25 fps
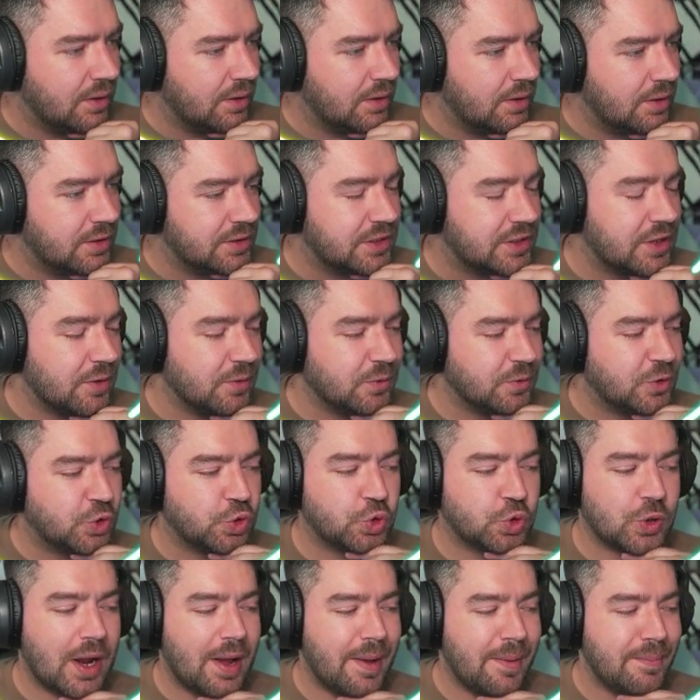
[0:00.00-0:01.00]
So
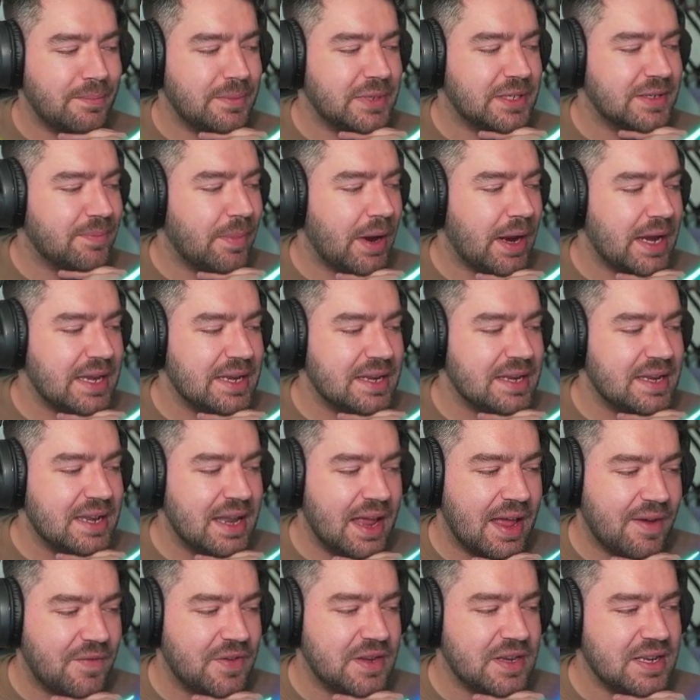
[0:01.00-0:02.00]
trams might
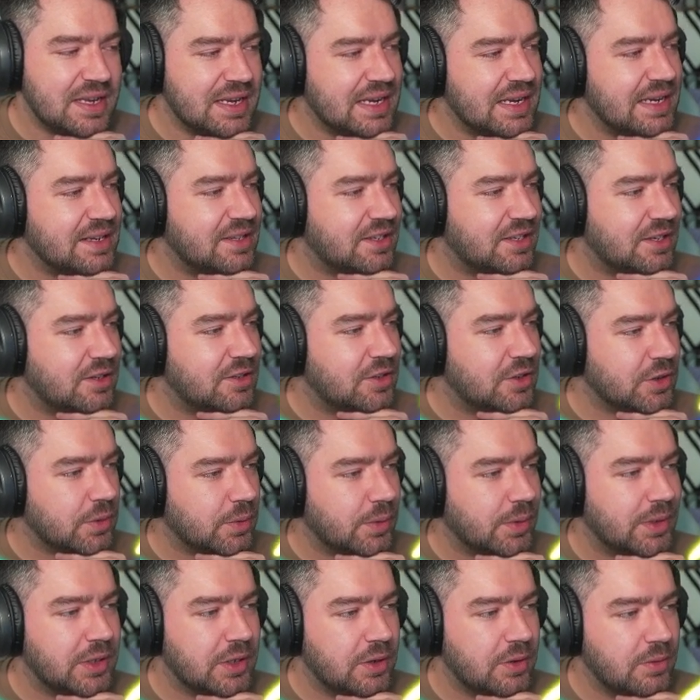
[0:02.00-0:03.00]
never need to do
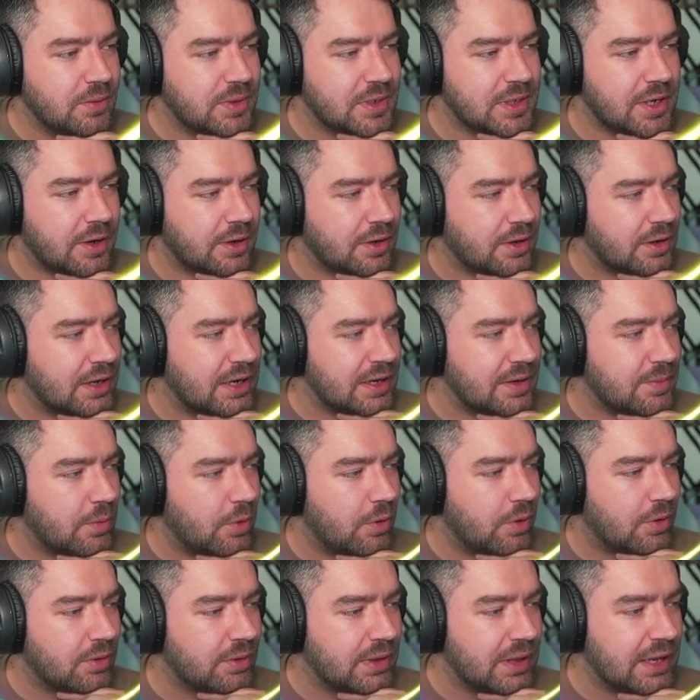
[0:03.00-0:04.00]
a U-turn
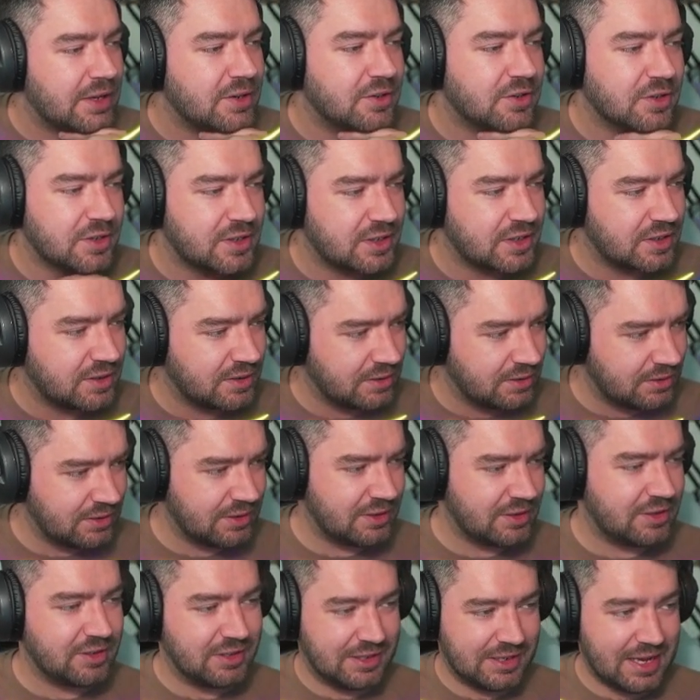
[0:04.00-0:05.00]
anymore. They can just
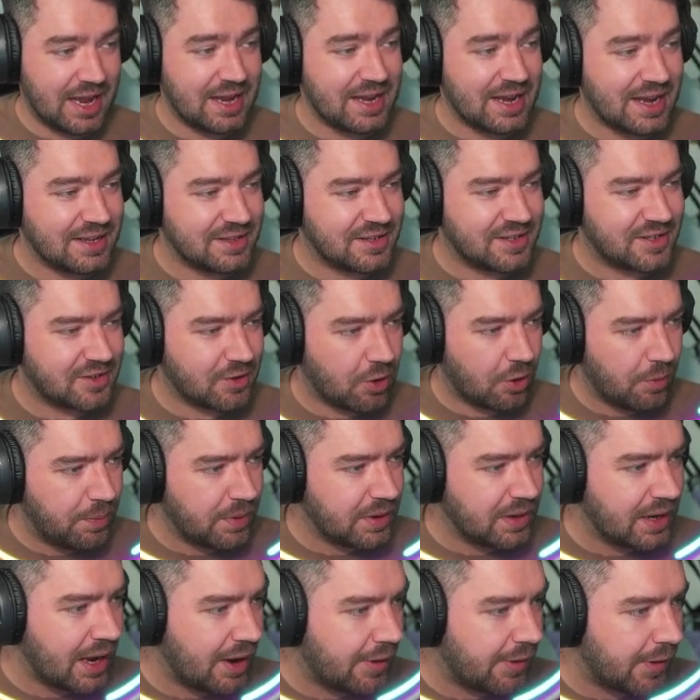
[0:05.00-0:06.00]
dead-end stop
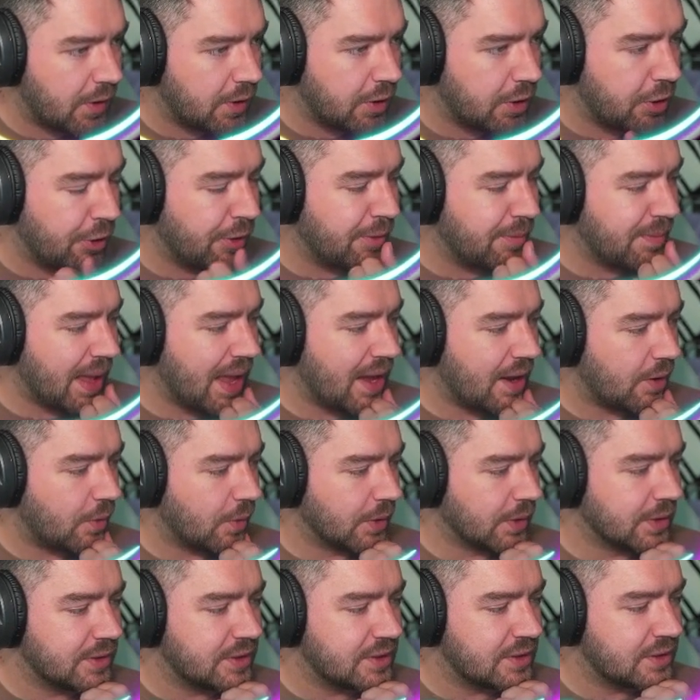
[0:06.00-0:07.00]
and carry on going
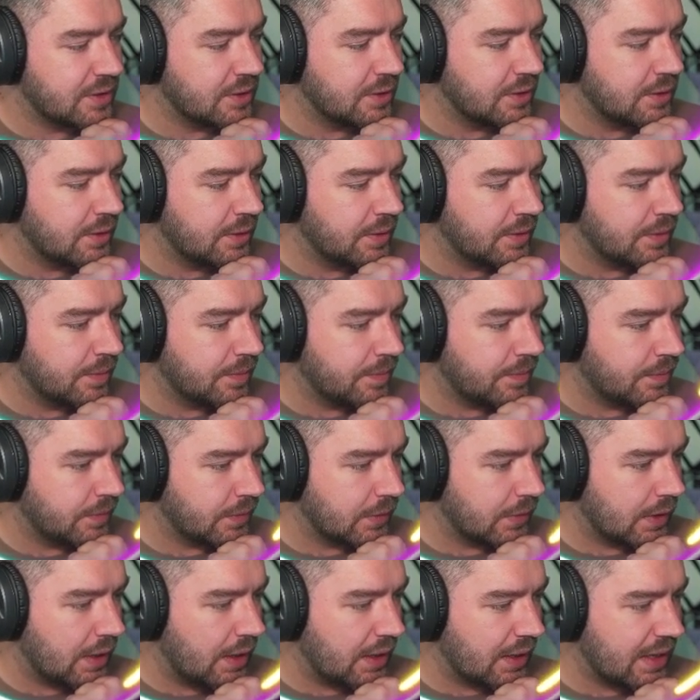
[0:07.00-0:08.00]
backwards.
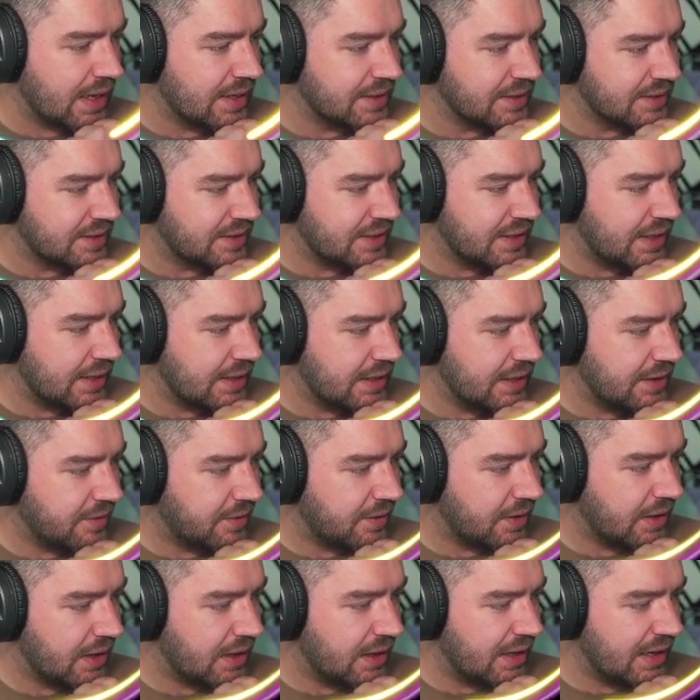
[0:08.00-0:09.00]
I can't see
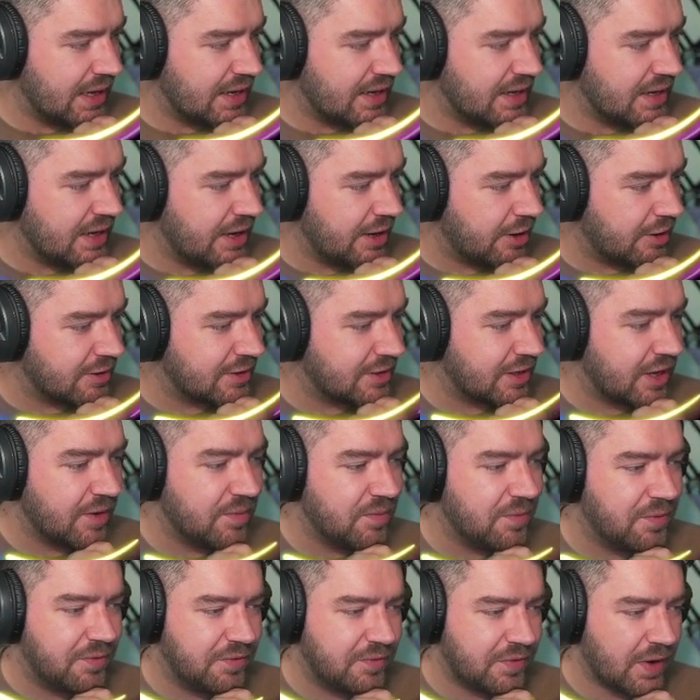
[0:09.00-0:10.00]
anything in here
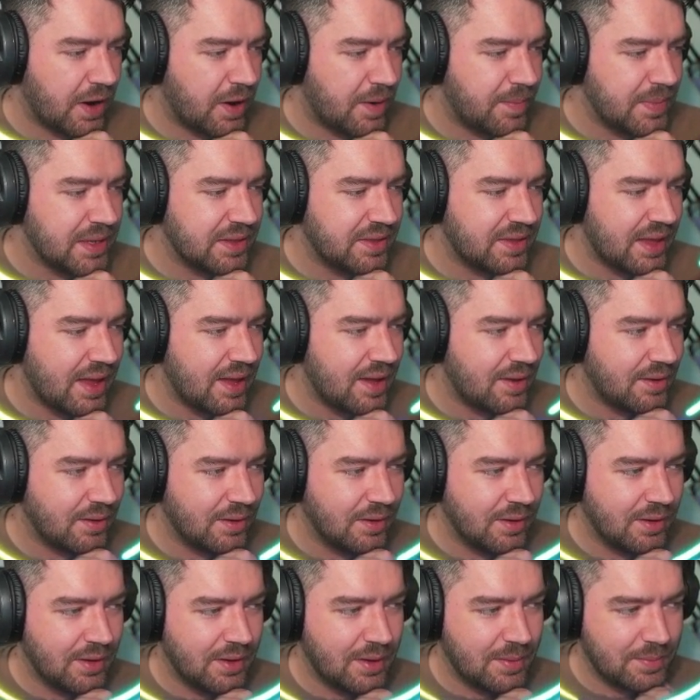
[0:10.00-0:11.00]
confirming that,
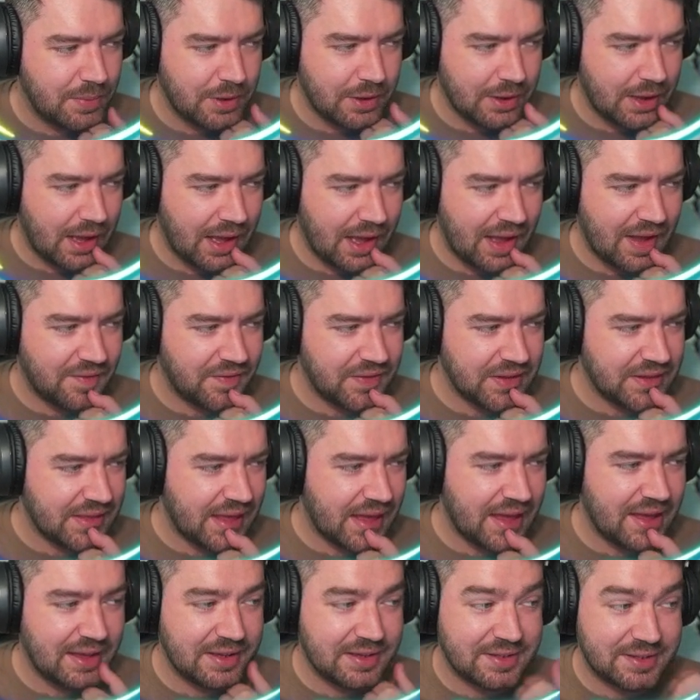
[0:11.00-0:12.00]
But having
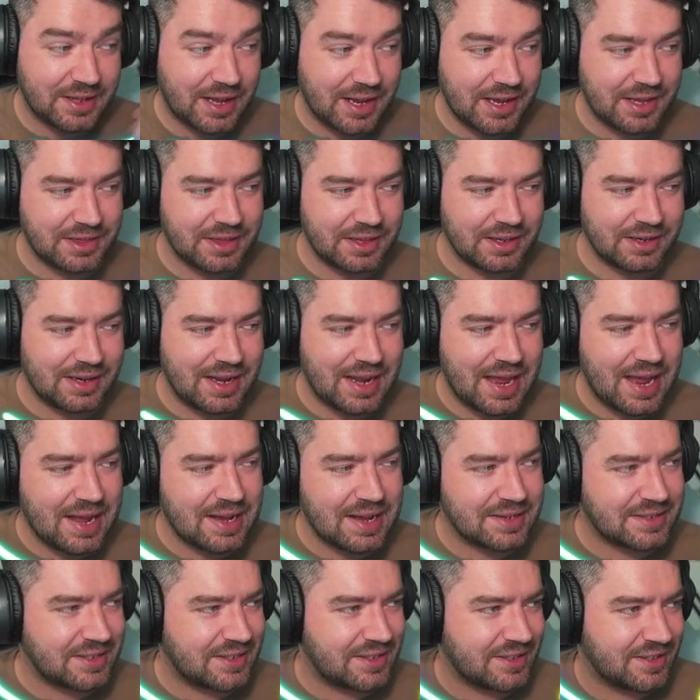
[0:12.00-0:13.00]
that as like the
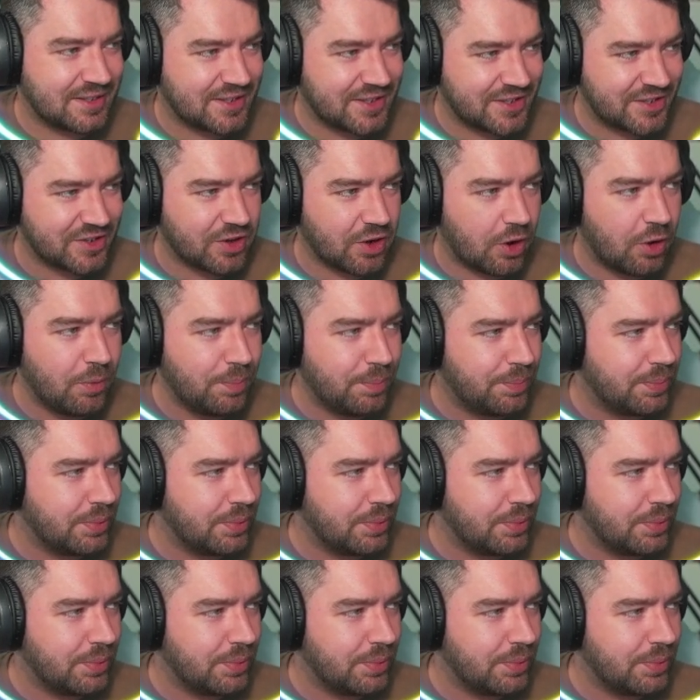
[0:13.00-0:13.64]
last stop